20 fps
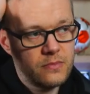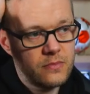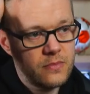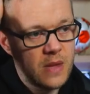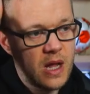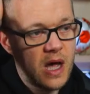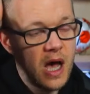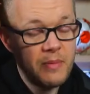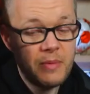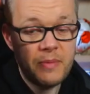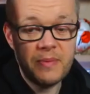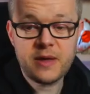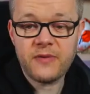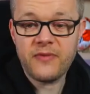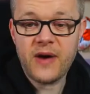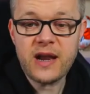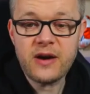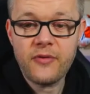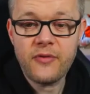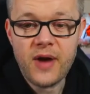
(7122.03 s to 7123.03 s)
I'm a big
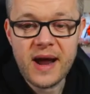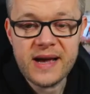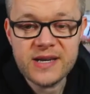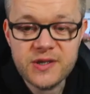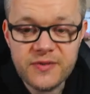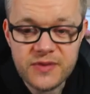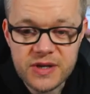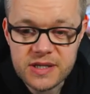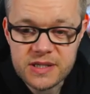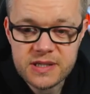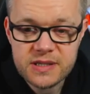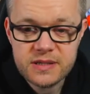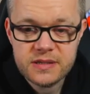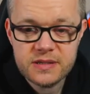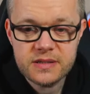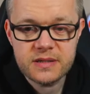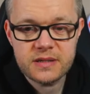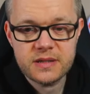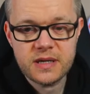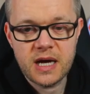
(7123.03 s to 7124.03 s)
fan of Rashford.
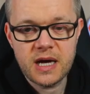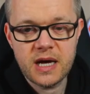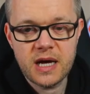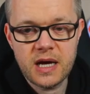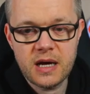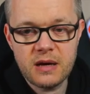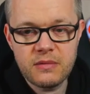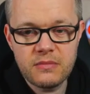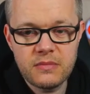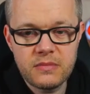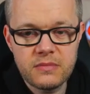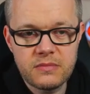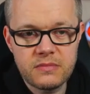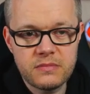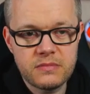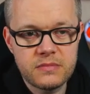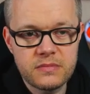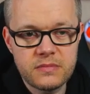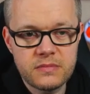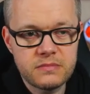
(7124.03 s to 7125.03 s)
Um,
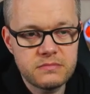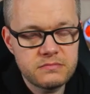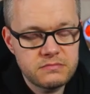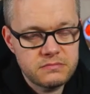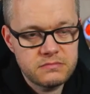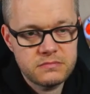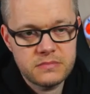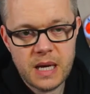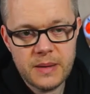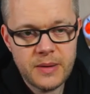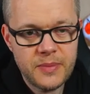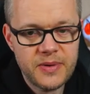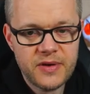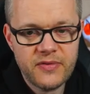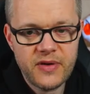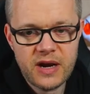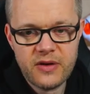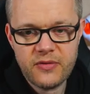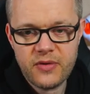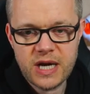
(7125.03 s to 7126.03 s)
I'm a big
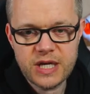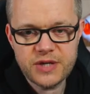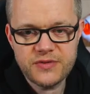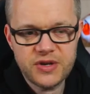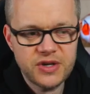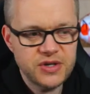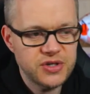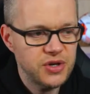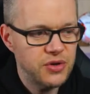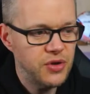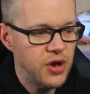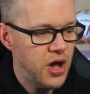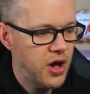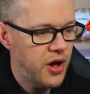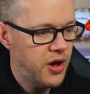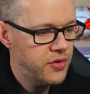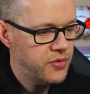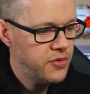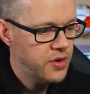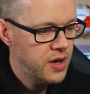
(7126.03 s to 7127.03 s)
fan of Rashford, as you
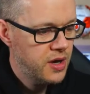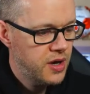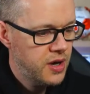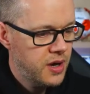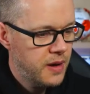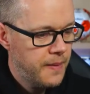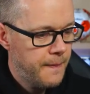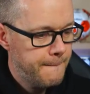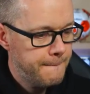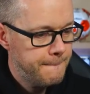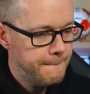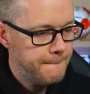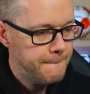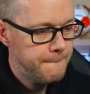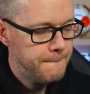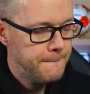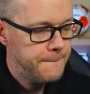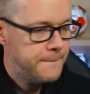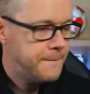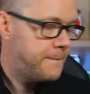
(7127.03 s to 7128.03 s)
know.
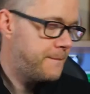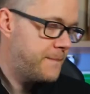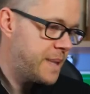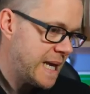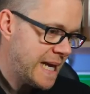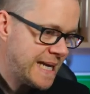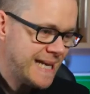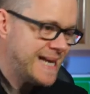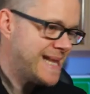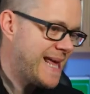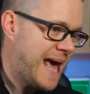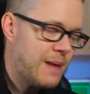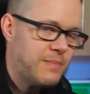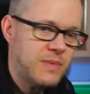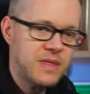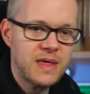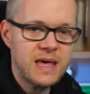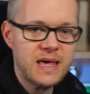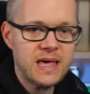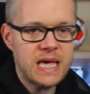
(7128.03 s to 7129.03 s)
But you did get me
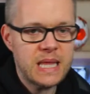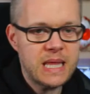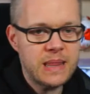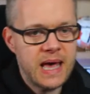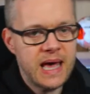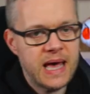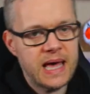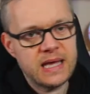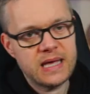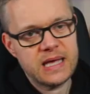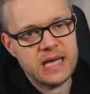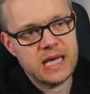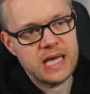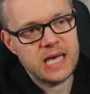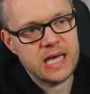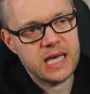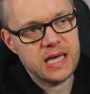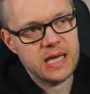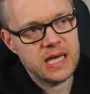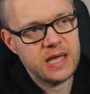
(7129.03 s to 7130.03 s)
thinking there.
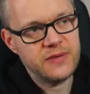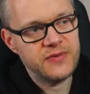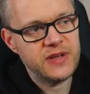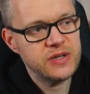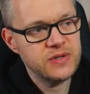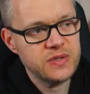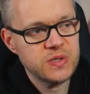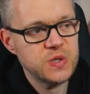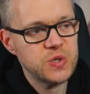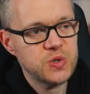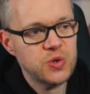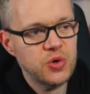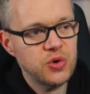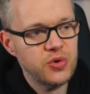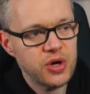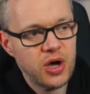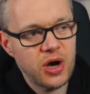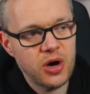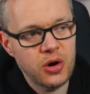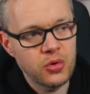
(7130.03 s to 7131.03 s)
If he doesn't score a
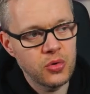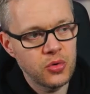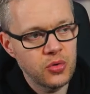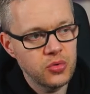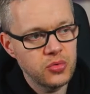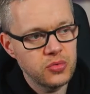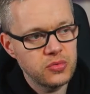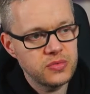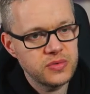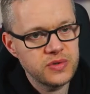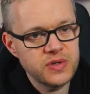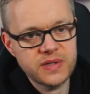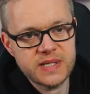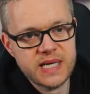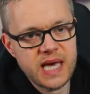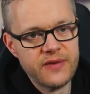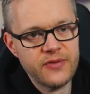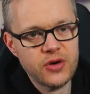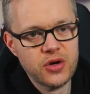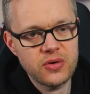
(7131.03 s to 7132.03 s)
goal, does he
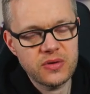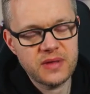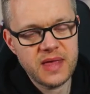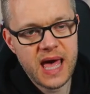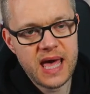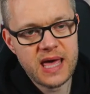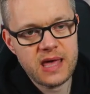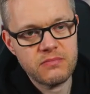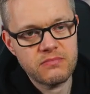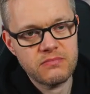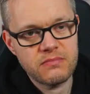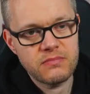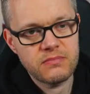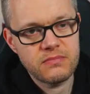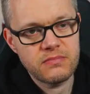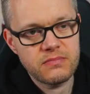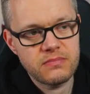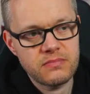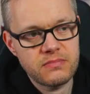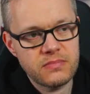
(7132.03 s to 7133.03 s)
have a good game?
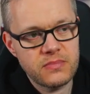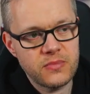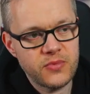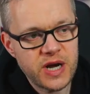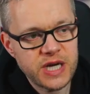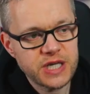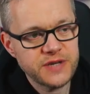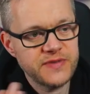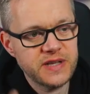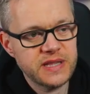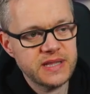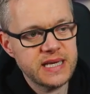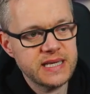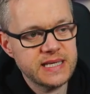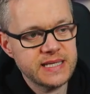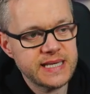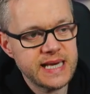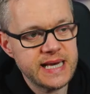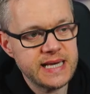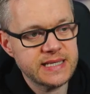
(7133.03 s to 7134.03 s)
Rashford this
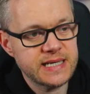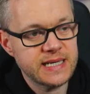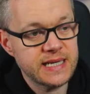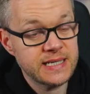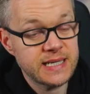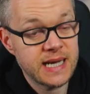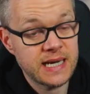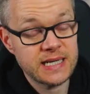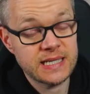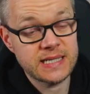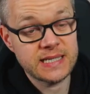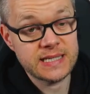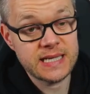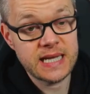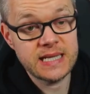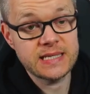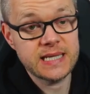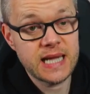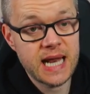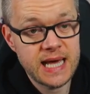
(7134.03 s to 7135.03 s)
season has had a
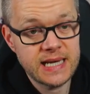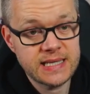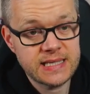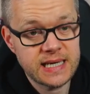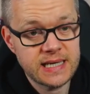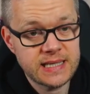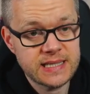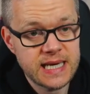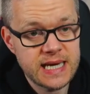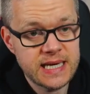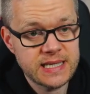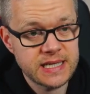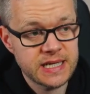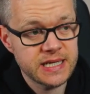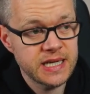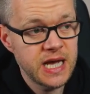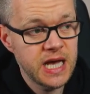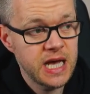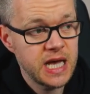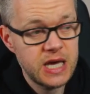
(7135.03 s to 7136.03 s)
scintillating season.
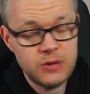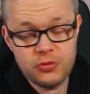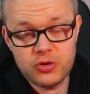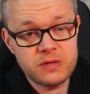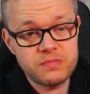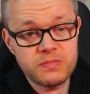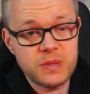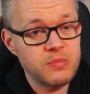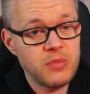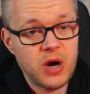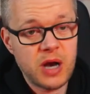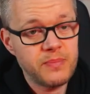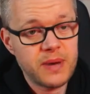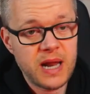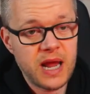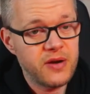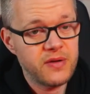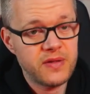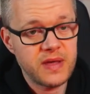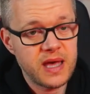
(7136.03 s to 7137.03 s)
He wouldn't be my
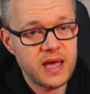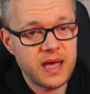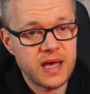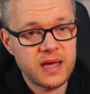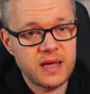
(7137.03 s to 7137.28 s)
player of the year.